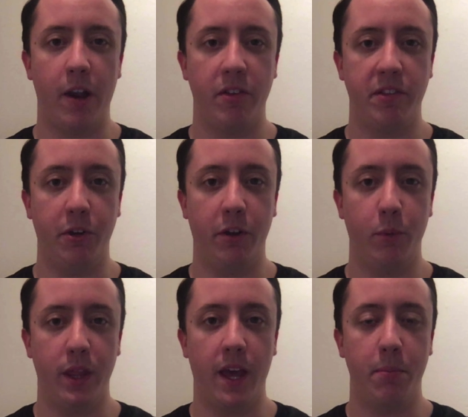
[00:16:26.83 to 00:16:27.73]
our student
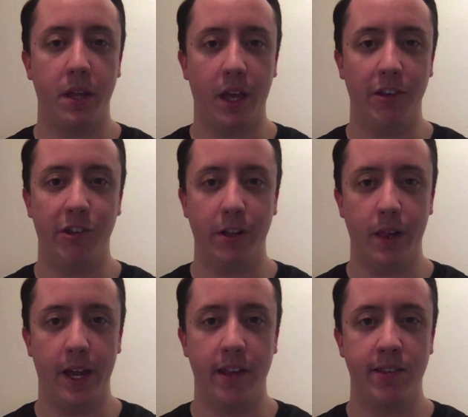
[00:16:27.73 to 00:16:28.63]
with application
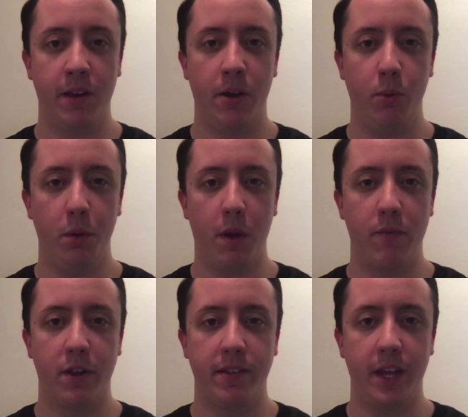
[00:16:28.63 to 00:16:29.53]
class, we
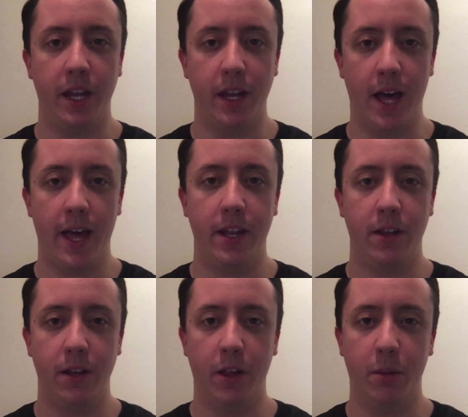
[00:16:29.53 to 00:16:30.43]
referenced a
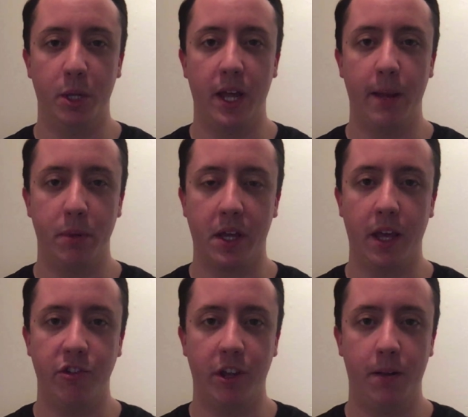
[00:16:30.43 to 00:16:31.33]
non-nullable
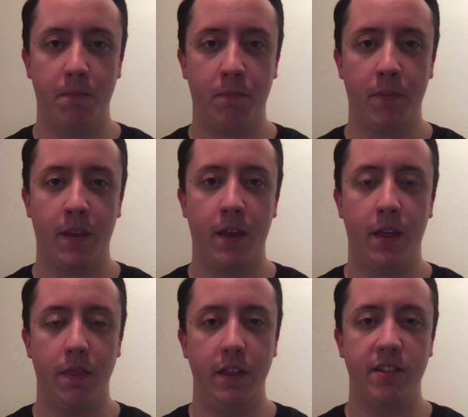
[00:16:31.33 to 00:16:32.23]
application.
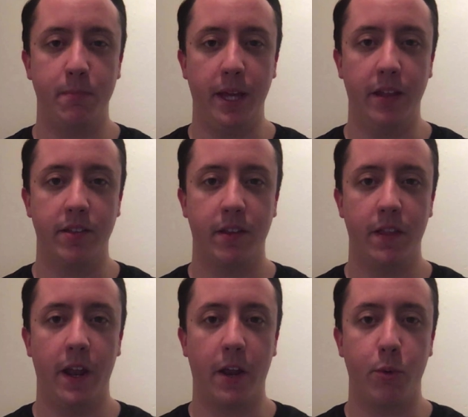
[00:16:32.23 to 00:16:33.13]
This means
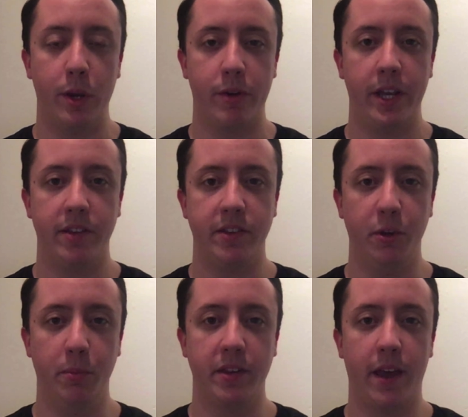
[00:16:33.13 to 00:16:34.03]
that our query
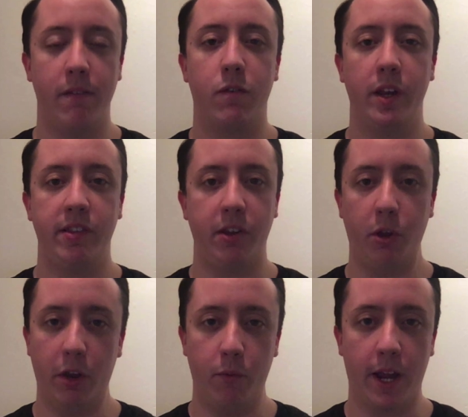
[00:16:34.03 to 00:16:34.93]
assumes every
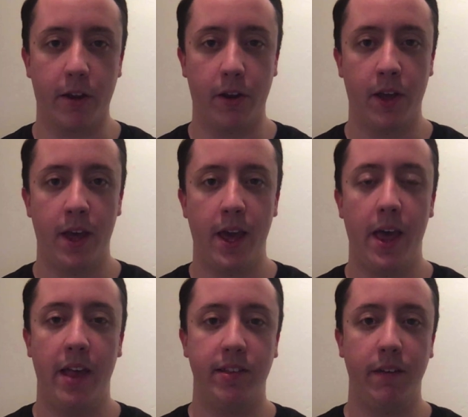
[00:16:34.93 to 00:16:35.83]
student record
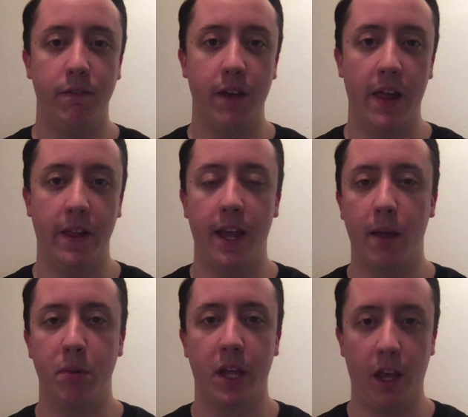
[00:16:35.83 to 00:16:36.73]
has a valid
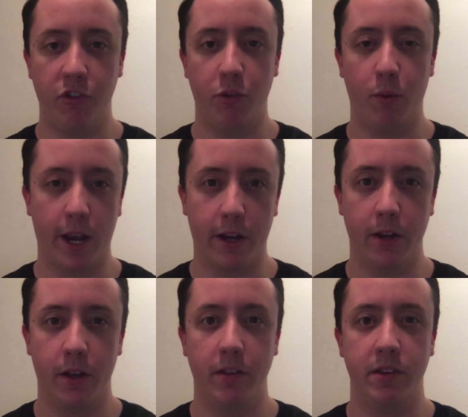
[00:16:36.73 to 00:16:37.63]
application
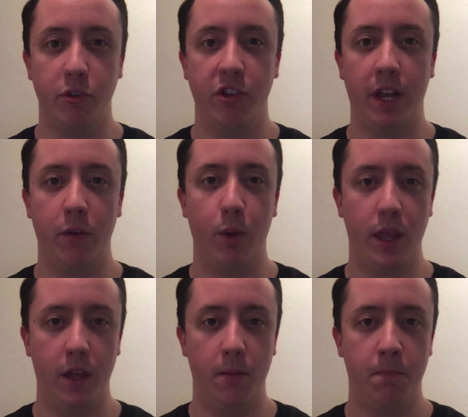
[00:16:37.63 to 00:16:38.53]
record associated
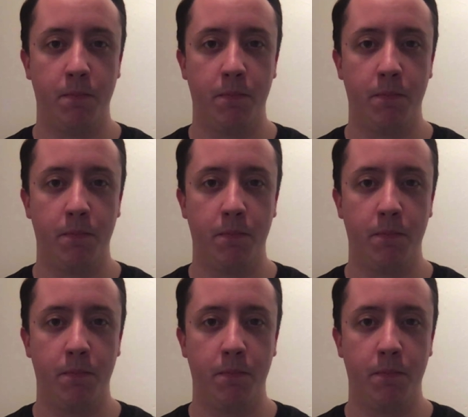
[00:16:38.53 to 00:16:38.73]
with it.